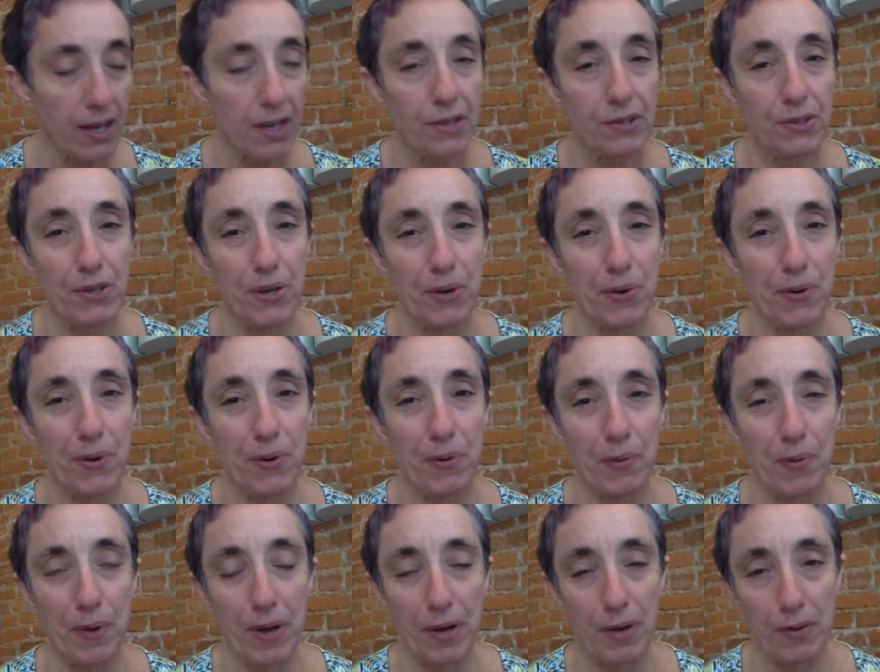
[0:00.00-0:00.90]
So
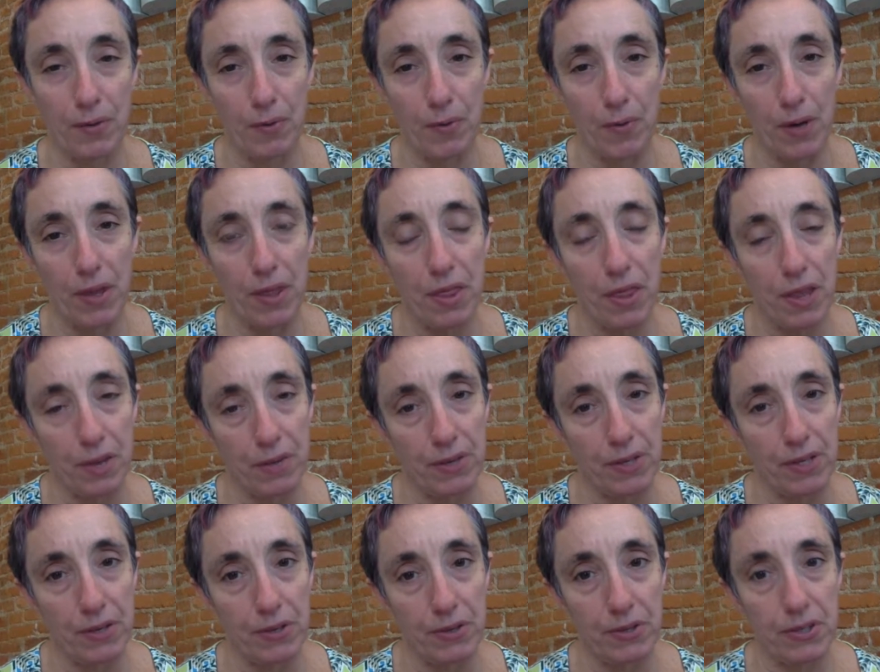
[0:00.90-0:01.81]
one thing
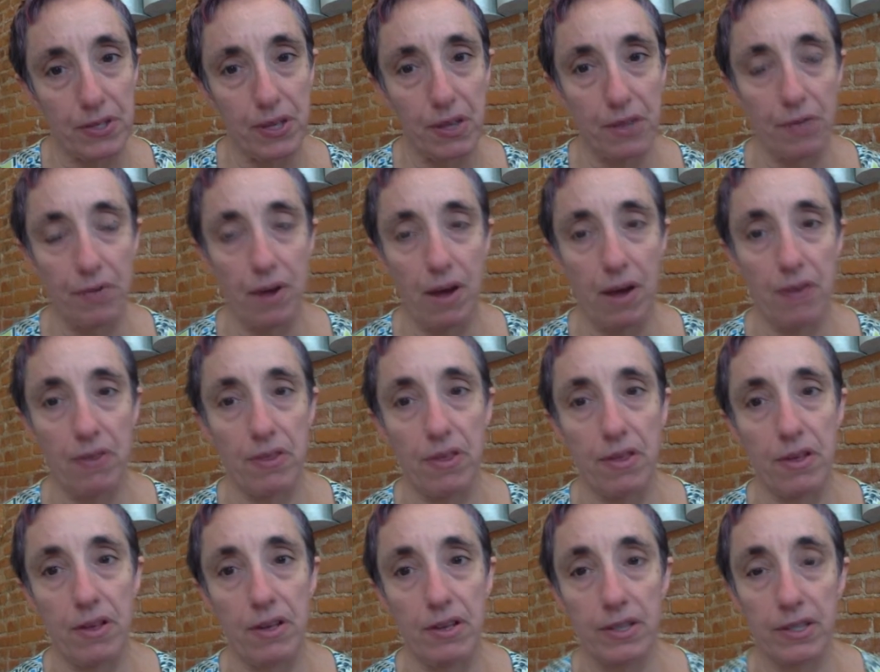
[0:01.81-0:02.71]
we do see throughout
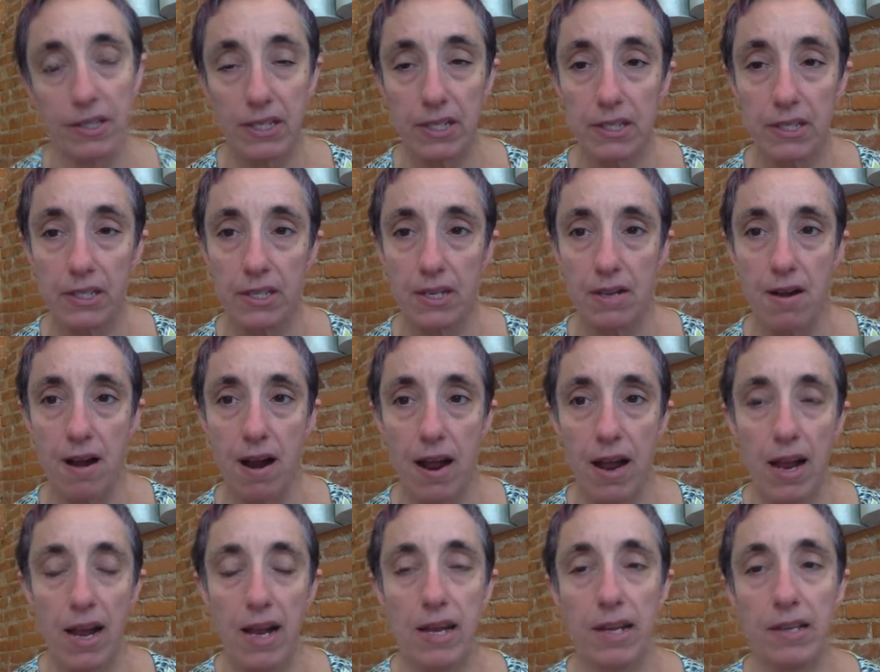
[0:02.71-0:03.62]
the season
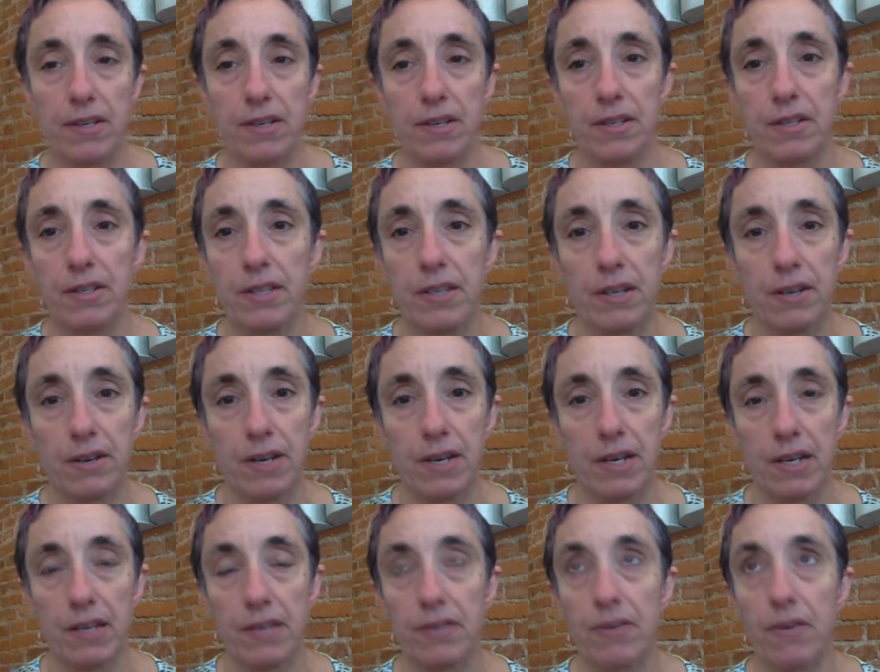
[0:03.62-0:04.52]
is a
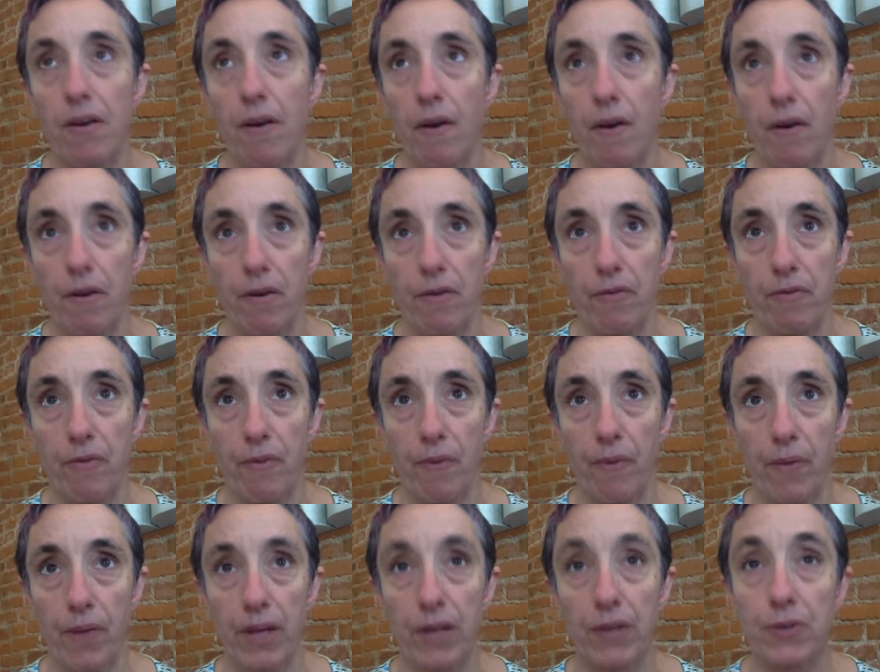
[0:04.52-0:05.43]
series of
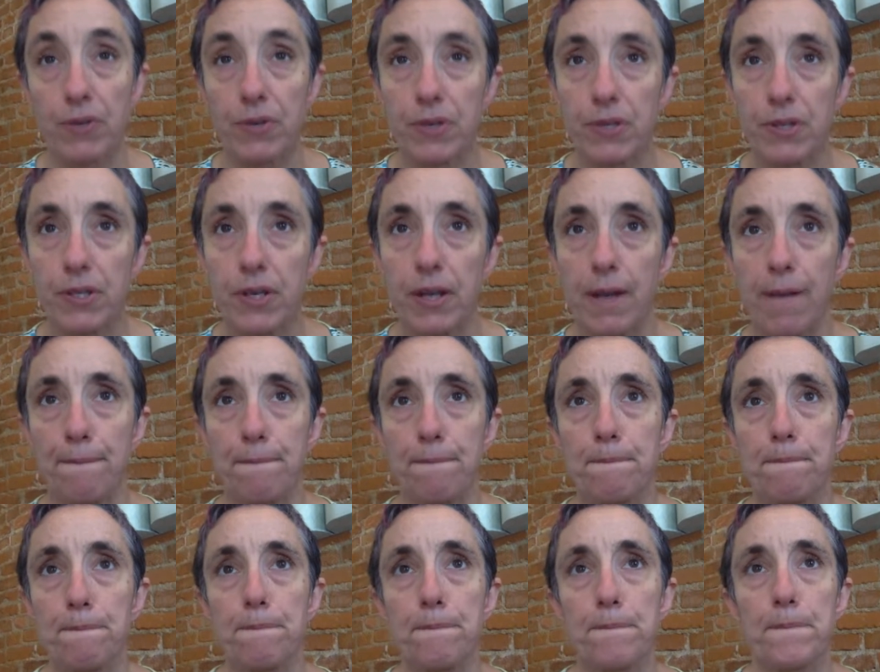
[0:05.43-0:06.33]
interesting
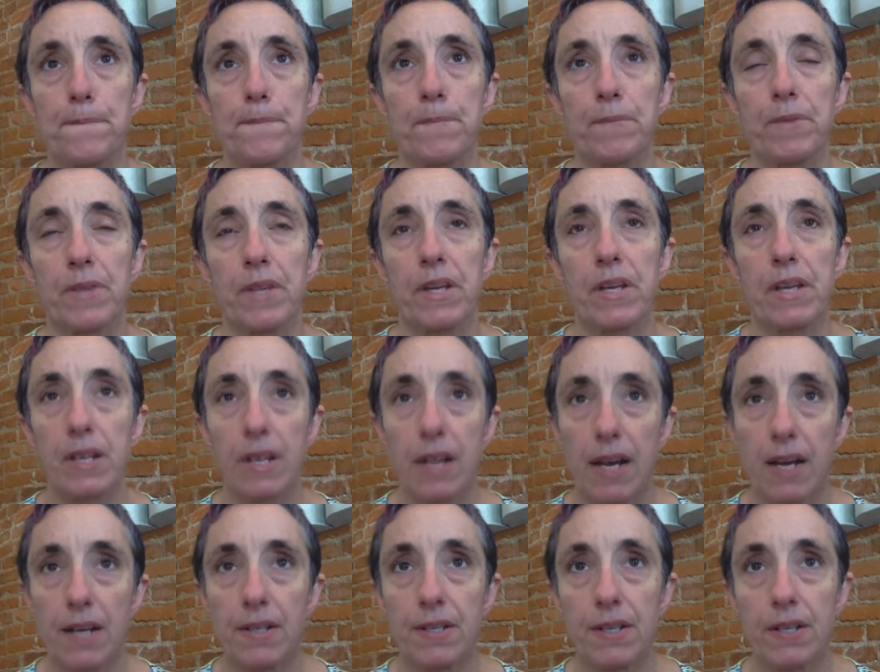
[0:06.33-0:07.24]

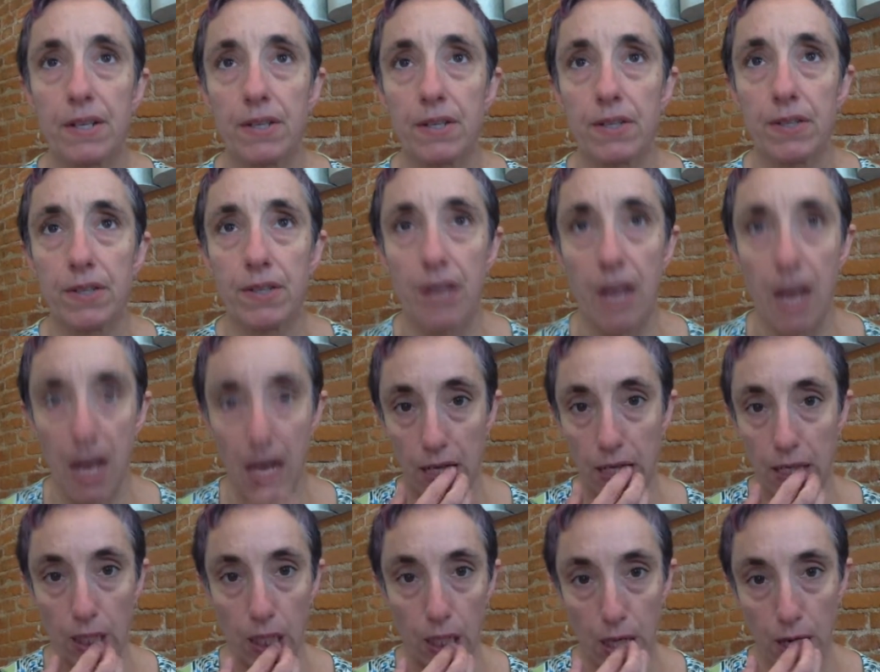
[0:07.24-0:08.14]
connections that
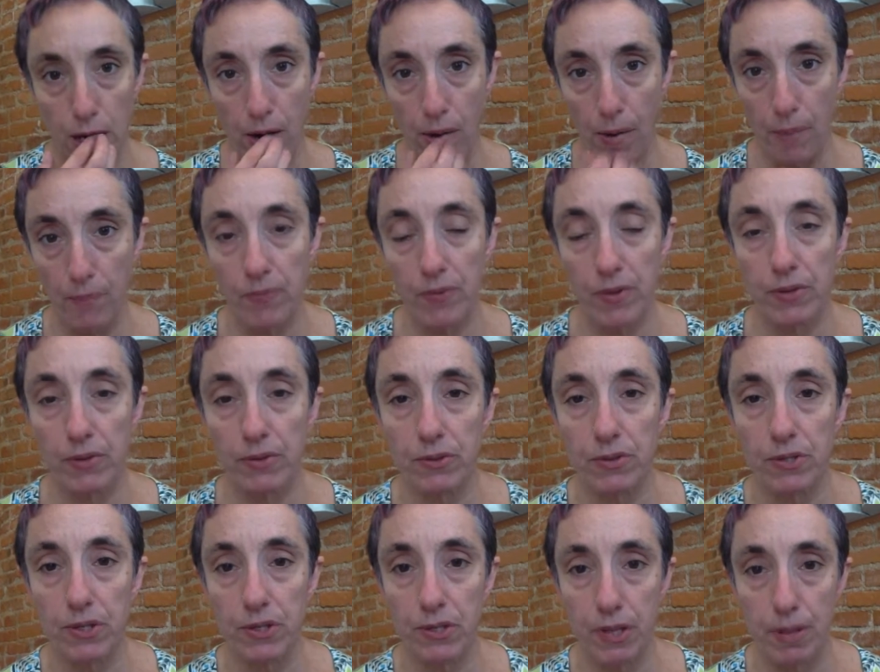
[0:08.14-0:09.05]
are
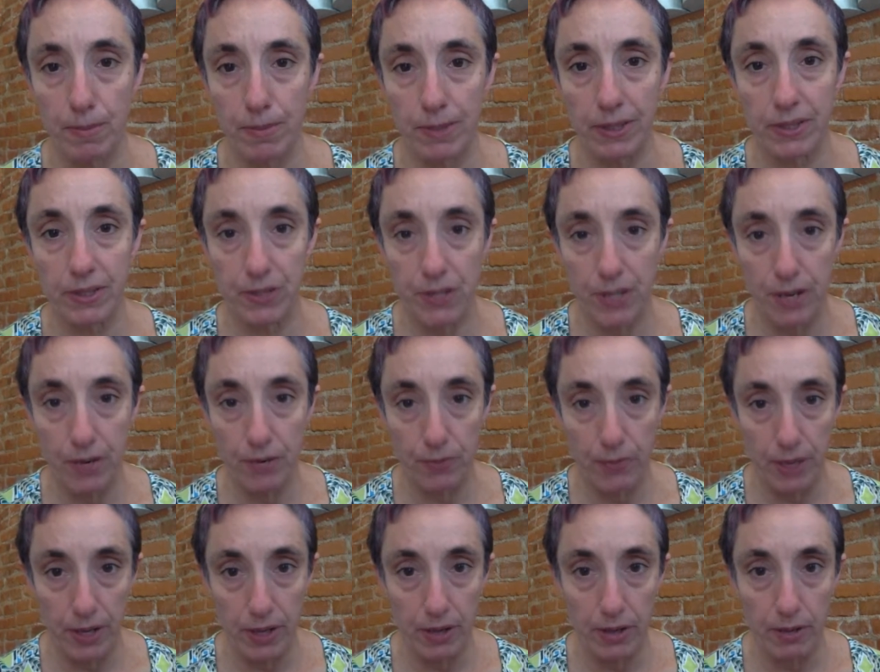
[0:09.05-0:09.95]
to some extent
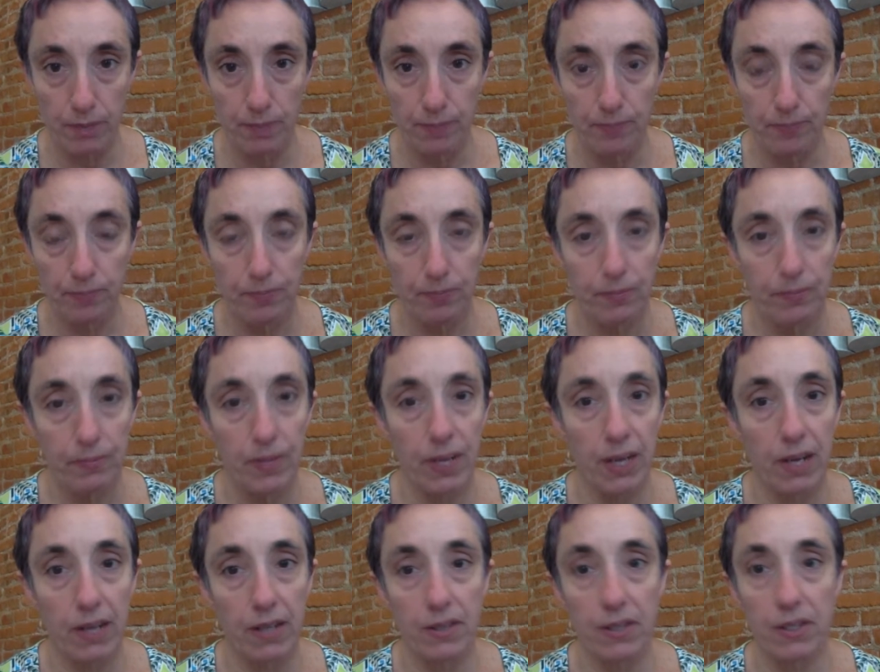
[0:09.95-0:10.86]
real
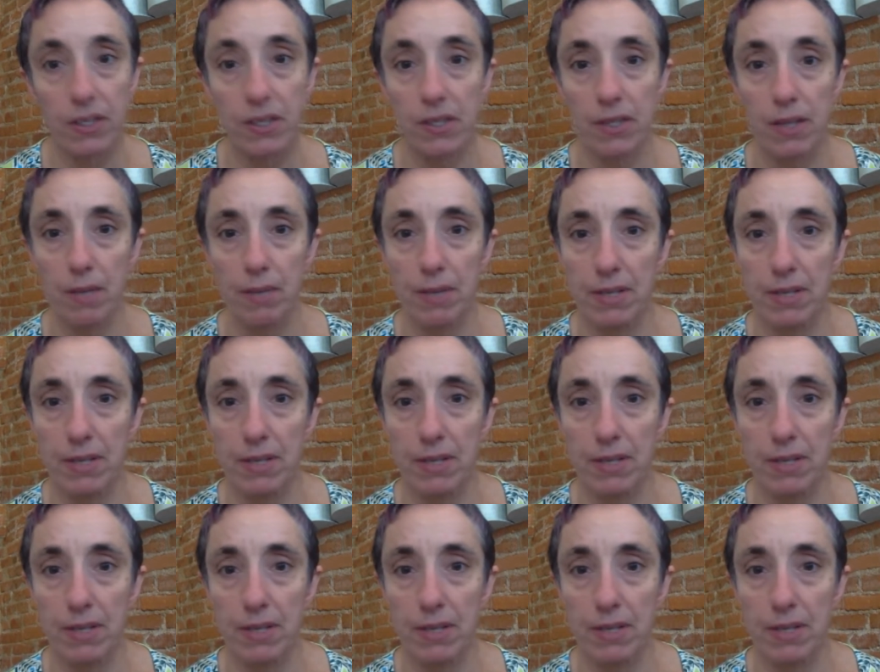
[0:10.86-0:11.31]
and to some